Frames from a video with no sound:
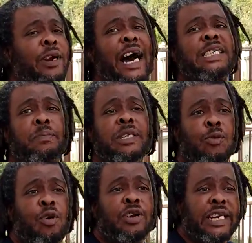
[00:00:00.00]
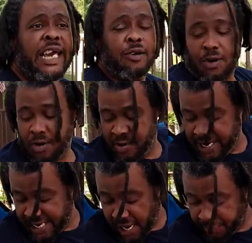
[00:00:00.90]
When I speak the word Negro,
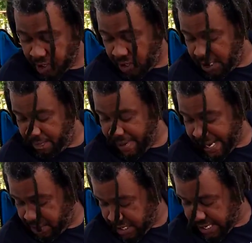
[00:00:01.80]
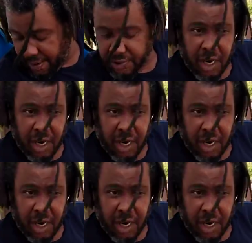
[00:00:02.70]
I'm talking about a